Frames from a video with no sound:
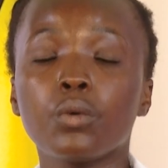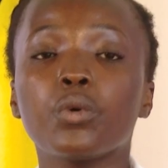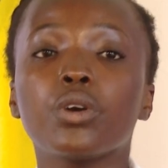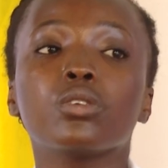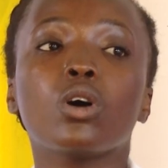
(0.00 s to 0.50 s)

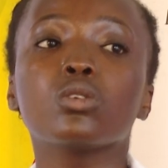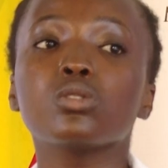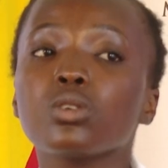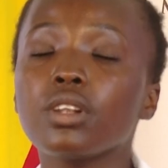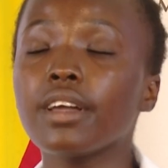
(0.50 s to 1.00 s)
we'll
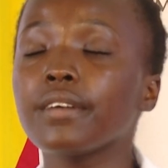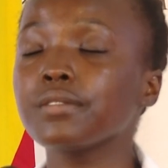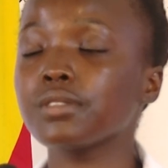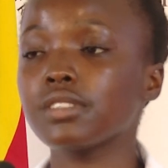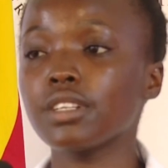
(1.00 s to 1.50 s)
also
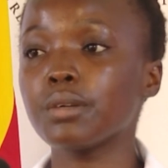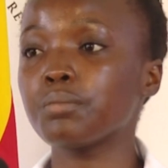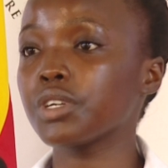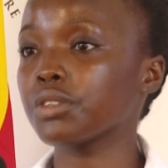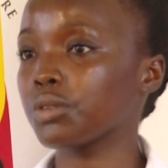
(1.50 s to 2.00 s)
love to
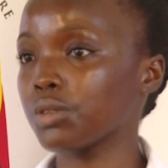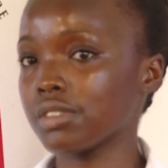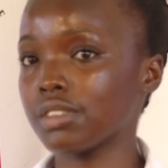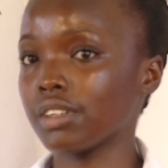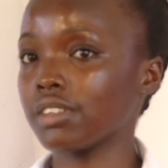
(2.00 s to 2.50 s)
celebrate
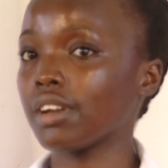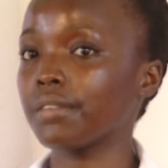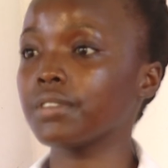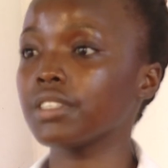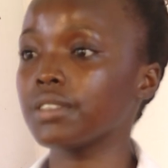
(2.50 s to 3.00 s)
those that
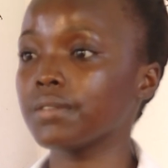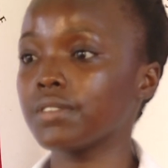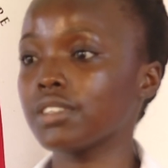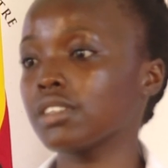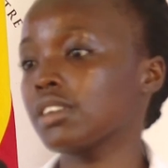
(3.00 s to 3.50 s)
have
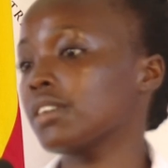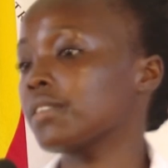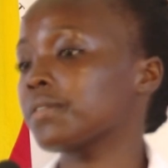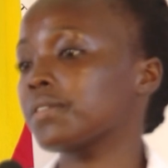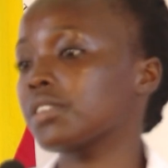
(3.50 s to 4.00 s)
lived
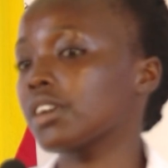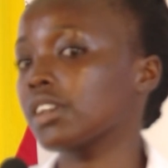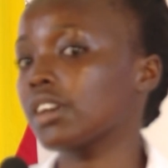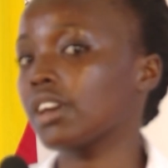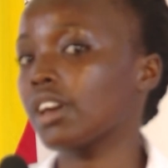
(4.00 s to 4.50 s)
for
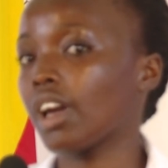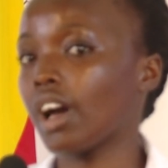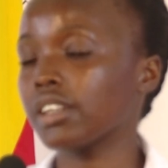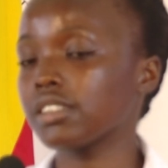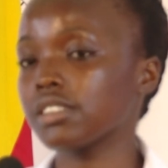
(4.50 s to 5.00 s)
their
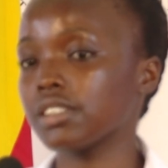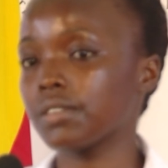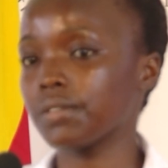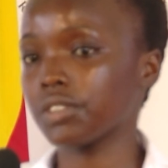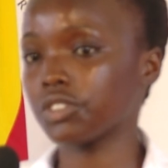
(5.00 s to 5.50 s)
art
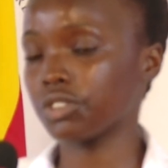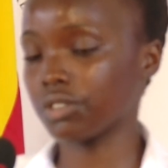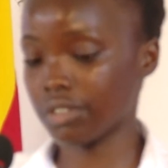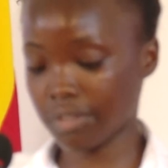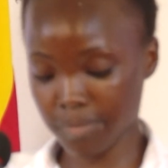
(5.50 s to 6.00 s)

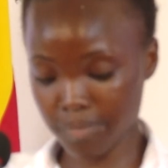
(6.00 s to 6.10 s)
innovation.